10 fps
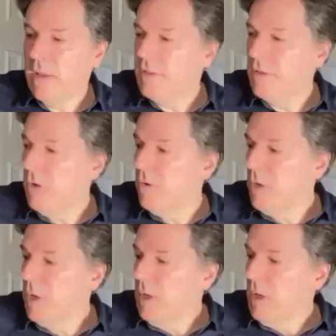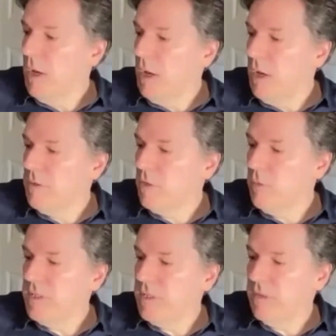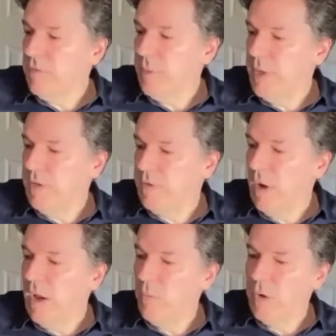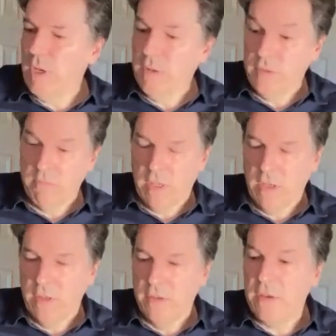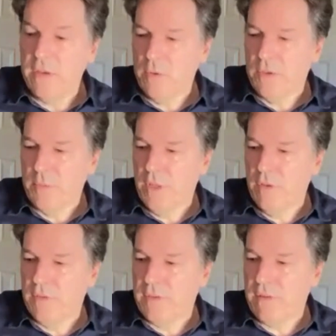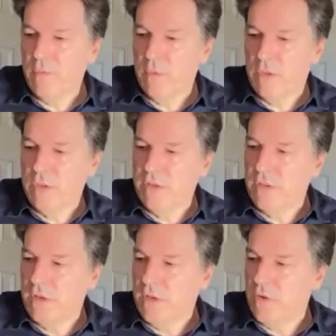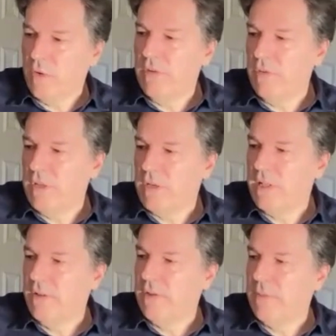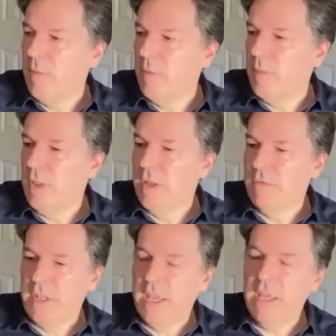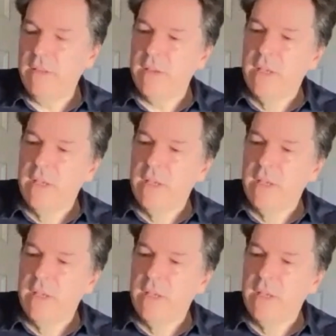So what's next for me? So I'm working on the sequel to Malevolent 7, which is creatively titled at the moment Malevolent 8,